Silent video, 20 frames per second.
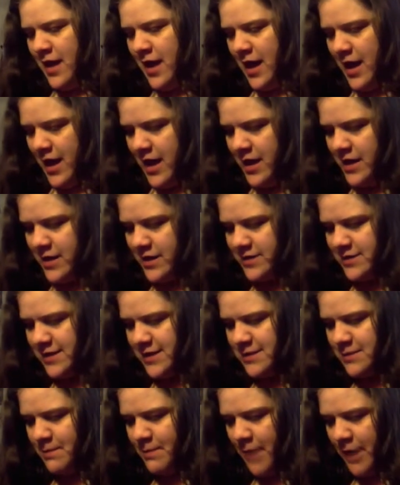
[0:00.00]
And it
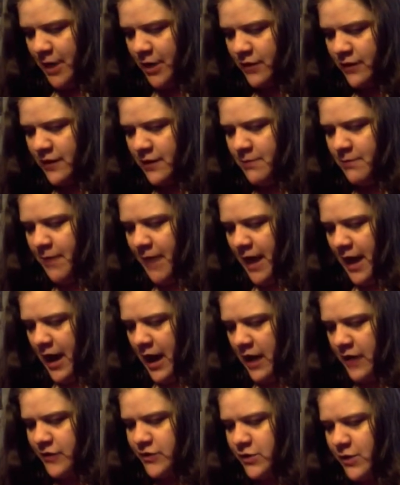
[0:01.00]
says better than
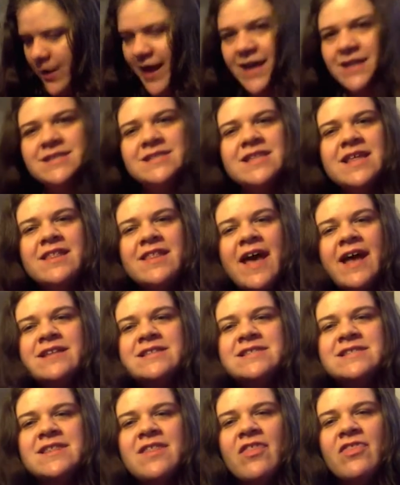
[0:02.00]
bare. So I guess
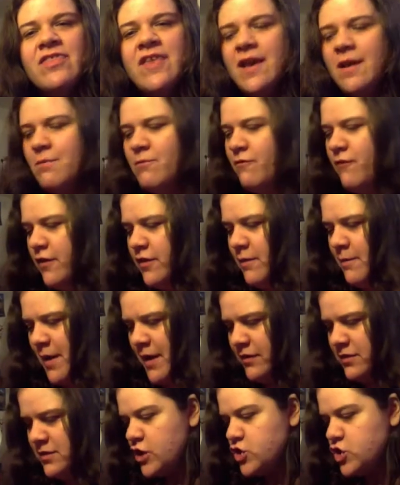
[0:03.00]
that's the theme for the
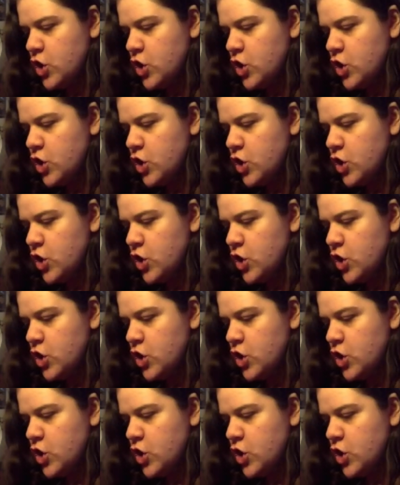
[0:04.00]
month.